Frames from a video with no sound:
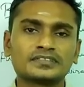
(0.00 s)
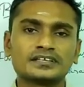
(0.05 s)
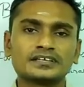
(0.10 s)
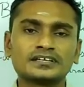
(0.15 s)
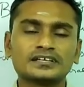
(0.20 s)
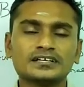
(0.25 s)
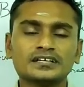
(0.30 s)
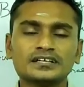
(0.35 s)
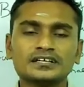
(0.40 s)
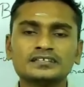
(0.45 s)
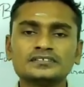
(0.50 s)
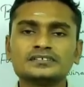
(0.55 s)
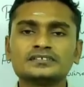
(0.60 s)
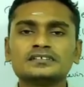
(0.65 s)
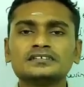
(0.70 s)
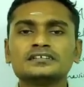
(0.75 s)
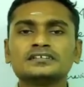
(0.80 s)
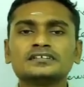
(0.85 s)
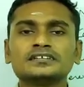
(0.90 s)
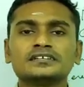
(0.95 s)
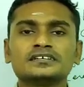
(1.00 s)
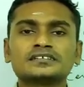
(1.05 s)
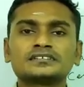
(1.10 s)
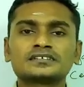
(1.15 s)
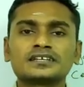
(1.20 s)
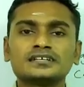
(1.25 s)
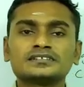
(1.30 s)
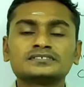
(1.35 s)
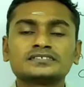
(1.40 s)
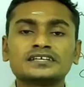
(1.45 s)
And it
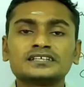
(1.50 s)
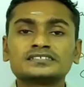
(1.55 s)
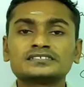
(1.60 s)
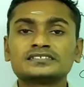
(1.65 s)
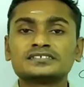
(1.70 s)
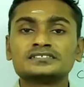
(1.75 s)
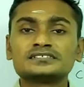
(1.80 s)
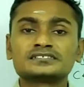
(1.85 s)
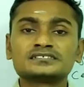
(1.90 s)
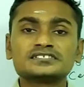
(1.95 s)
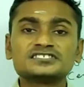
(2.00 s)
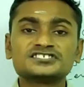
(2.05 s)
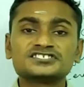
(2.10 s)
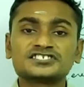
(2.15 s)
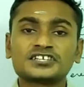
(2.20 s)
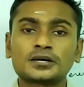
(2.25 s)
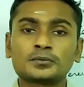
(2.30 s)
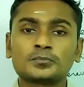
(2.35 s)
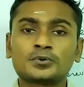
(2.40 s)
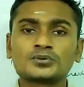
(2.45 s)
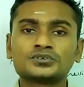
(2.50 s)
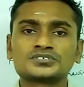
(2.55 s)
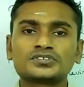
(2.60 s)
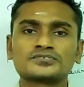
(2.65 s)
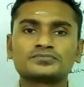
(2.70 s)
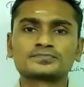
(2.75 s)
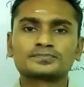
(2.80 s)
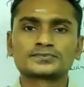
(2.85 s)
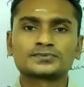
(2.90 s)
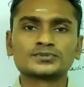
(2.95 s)
contains rich amount
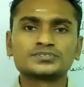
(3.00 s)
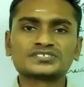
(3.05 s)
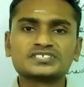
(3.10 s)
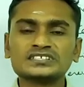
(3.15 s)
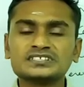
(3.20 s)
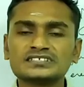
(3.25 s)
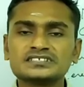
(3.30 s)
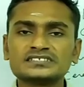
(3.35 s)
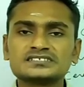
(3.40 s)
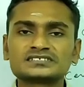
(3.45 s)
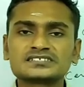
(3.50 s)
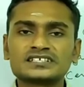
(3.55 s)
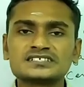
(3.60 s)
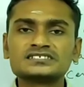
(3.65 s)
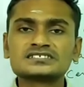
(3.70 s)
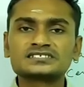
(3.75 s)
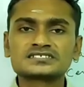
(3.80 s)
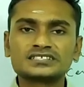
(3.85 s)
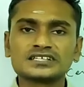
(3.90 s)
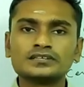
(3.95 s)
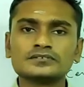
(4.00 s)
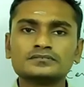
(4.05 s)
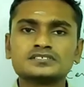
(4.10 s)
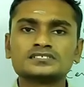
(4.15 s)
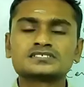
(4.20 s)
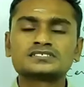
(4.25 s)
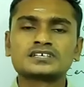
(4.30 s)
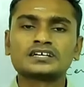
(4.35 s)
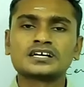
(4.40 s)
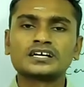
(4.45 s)
of protein. It can serve
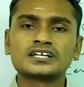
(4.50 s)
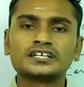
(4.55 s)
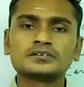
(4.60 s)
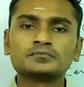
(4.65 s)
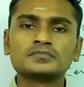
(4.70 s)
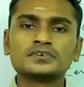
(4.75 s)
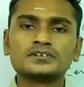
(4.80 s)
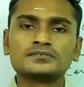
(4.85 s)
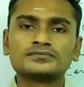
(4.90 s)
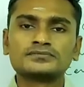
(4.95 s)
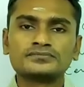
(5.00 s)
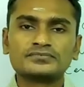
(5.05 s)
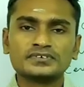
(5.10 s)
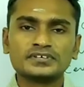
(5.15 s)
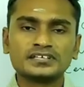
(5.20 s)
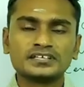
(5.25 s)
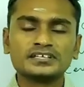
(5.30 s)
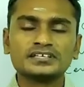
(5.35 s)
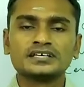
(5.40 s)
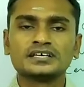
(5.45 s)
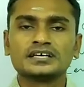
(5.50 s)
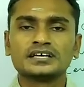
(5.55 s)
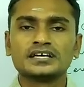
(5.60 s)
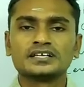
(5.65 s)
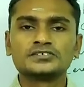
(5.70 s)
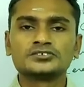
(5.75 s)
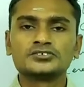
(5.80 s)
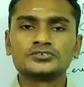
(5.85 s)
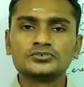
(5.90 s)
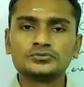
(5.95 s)
as animal feed
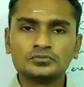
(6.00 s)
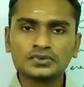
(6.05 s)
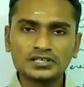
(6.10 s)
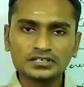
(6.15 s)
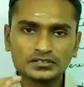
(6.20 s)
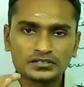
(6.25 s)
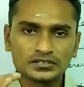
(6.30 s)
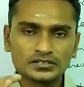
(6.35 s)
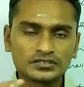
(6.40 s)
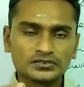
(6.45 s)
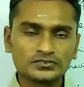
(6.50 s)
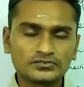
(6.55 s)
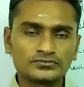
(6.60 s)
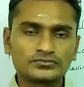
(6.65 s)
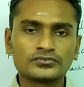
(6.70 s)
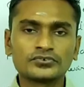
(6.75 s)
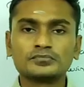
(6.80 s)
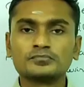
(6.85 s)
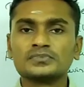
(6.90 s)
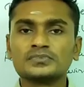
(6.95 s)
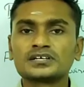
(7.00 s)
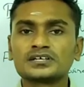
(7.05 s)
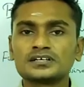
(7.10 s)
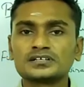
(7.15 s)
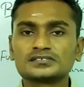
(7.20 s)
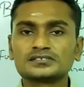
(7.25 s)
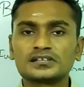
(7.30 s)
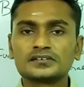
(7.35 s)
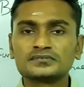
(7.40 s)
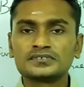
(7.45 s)
and human food
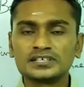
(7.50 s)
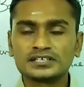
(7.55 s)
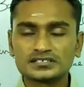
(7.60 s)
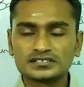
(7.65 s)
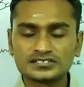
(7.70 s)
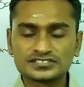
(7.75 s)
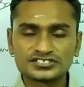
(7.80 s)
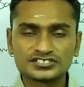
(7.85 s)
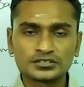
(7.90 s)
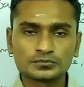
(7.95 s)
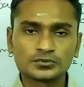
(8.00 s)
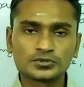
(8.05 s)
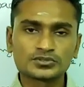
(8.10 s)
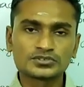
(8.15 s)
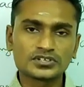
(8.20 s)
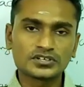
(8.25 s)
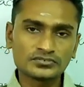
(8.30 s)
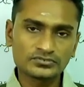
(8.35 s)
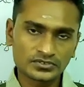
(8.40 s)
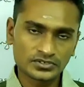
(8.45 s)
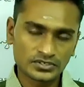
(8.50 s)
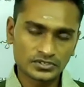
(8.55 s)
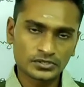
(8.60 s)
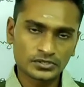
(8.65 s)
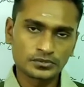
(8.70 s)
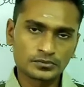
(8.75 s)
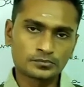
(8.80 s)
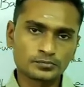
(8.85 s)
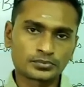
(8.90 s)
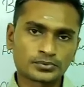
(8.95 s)
because of the rich amount of
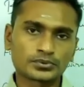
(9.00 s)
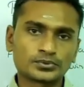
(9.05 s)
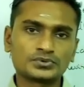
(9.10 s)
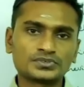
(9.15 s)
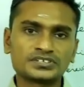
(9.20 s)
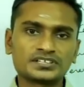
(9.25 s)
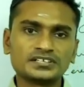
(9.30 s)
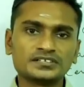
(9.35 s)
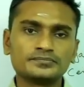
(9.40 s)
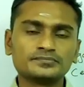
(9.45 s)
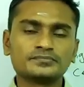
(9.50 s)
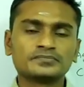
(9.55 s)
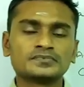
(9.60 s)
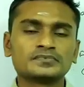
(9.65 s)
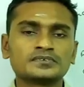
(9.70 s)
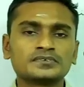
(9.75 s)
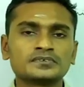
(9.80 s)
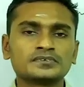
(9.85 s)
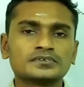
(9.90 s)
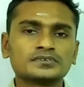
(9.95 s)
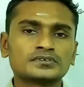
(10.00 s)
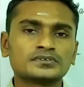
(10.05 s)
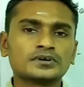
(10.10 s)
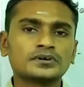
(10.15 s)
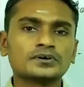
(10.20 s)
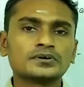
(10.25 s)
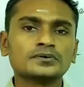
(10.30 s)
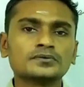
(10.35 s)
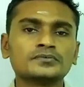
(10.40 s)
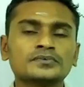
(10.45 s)
protein.
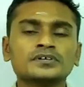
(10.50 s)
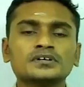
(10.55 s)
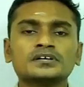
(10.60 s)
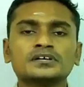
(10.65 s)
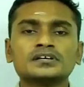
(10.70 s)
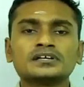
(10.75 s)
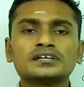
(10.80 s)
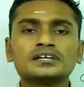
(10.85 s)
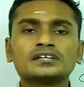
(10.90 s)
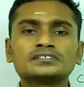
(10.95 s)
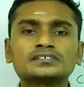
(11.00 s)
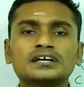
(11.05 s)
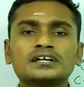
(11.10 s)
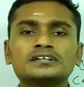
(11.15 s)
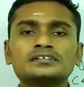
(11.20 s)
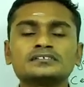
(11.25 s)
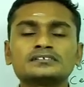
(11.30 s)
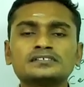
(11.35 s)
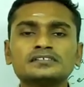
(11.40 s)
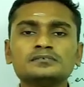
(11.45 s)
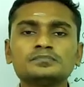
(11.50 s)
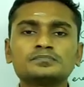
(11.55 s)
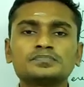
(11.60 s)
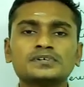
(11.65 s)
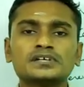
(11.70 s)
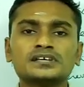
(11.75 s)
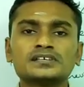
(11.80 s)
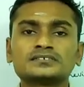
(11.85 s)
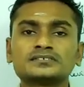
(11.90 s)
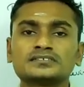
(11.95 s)
So it can
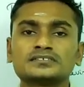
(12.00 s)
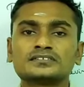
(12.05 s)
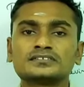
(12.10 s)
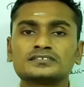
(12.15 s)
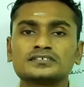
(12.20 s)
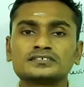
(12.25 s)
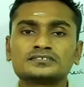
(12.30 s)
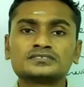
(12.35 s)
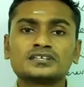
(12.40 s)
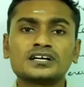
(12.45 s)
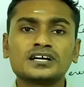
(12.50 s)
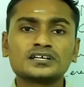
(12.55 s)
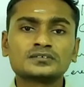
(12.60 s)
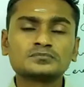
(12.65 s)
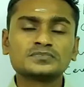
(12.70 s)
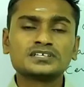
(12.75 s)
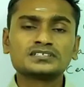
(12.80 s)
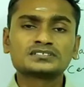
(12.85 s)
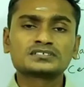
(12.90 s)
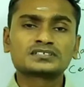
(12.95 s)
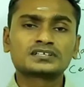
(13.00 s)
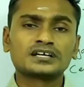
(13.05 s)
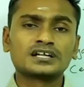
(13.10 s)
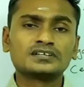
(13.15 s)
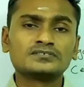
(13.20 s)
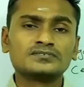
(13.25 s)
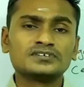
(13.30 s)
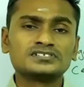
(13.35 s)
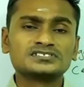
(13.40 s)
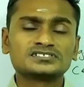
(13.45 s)
replace the normal
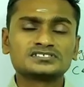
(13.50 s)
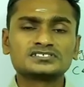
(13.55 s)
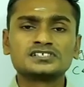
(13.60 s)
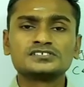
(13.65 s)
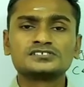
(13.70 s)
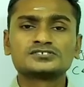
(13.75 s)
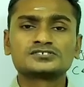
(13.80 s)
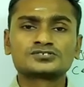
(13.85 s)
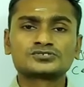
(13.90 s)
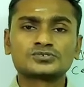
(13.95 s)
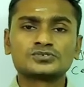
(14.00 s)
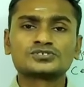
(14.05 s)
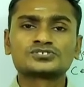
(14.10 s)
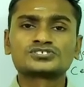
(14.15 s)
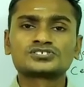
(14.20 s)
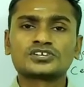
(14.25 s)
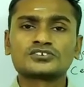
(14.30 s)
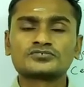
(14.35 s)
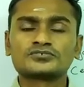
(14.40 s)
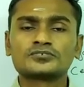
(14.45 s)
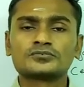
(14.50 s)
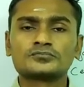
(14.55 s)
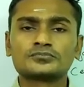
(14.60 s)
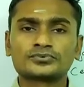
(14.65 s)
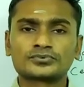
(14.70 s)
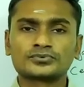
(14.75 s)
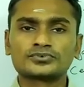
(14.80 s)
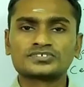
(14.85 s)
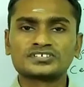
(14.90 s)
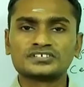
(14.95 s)
conventional source of
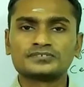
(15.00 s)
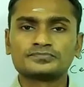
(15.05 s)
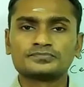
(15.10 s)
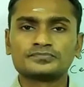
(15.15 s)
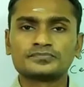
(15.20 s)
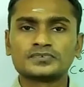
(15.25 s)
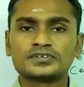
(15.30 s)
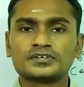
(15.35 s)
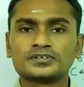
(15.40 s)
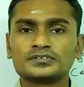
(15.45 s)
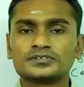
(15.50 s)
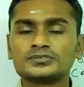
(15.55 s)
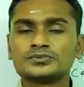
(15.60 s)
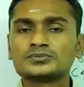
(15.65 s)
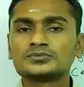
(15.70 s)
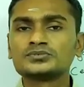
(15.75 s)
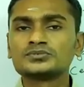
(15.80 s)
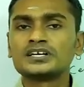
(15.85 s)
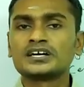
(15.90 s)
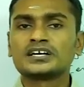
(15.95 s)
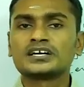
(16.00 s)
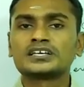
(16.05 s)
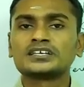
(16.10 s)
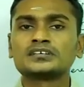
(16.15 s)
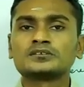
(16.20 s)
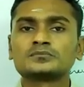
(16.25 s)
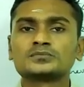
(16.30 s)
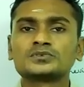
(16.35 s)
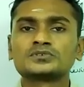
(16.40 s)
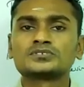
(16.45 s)
protein. Due to the high
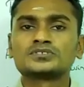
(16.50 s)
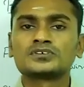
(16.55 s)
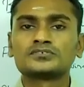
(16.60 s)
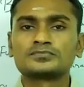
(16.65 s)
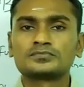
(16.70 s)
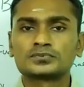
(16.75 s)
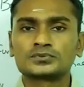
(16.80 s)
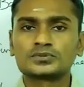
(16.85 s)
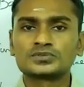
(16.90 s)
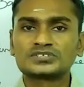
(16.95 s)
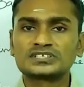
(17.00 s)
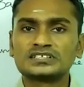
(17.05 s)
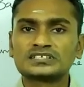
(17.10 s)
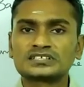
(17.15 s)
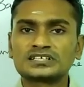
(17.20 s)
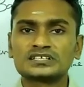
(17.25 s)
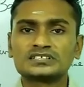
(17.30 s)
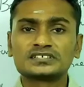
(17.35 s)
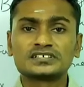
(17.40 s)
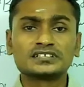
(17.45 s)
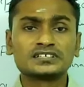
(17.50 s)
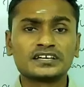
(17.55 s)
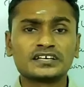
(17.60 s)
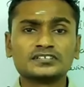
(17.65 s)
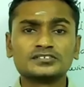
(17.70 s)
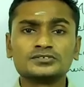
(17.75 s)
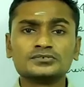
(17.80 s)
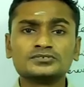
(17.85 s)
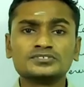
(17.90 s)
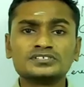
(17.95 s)
amount of protein content
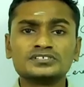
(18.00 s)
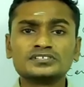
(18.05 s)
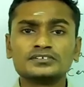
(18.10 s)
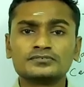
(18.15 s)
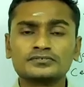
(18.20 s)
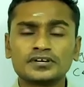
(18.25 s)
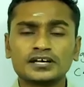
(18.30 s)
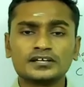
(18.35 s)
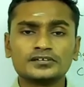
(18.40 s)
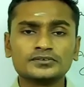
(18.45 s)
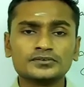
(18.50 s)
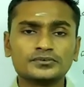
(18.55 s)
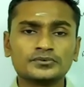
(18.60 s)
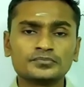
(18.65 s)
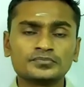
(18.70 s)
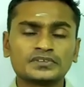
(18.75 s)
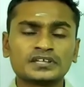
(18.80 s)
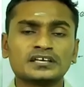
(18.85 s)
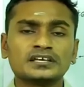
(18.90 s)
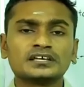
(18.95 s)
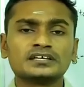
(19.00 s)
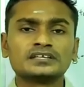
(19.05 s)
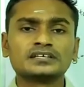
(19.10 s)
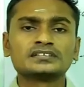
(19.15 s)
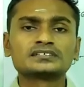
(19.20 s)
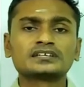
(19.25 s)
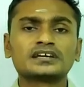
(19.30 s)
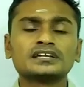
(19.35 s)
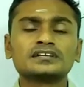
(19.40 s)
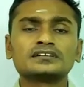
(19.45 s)
and nutritive value,
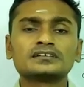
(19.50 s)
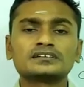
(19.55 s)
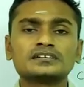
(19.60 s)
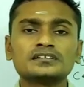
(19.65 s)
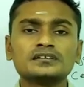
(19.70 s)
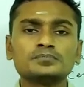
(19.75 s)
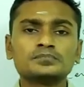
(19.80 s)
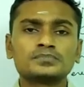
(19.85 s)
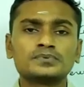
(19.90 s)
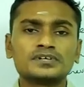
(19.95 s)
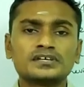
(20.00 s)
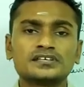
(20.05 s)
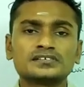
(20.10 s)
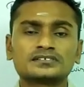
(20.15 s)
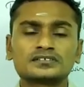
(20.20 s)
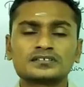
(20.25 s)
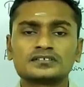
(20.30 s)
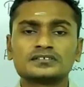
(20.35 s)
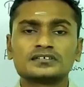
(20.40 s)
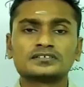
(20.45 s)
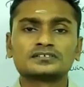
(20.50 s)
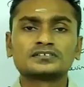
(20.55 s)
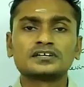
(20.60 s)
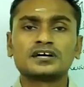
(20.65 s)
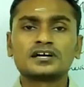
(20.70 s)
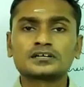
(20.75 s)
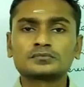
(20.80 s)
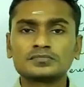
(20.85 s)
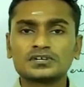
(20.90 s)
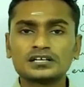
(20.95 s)
it can replace the
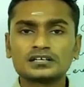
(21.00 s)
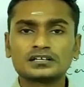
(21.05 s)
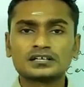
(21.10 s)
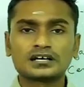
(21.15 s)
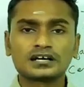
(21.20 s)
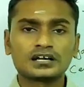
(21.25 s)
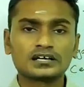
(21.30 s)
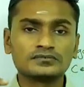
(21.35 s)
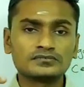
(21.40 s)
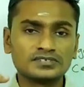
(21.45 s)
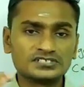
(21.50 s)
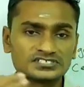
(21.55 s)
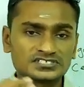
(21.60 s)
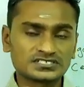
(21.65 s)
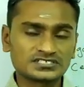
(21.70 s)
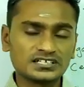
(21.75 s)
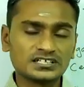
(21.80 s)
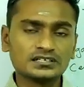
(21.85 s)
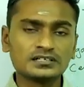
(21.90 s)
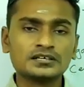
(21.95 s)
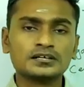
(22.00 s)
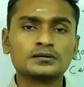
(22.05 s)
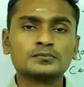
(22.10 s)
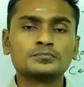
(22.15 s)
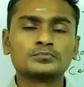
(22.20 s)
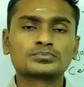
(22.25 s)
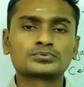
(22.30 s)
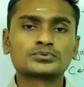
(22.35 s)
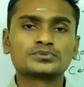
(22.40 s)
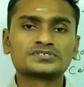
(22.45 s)
normal conventional
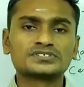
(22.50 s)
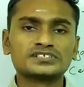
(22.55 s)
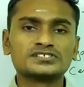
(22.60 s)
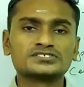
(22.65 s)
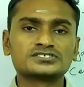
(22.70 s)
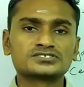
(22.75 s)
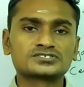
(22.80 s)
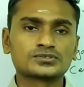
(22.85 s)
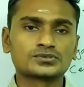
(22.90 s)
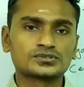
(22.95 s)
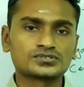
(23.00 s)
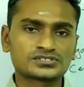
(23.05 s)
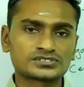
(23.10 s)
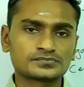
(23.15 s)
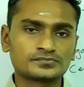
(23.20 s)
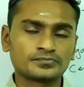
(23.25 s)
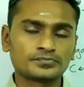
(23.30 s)
protein source.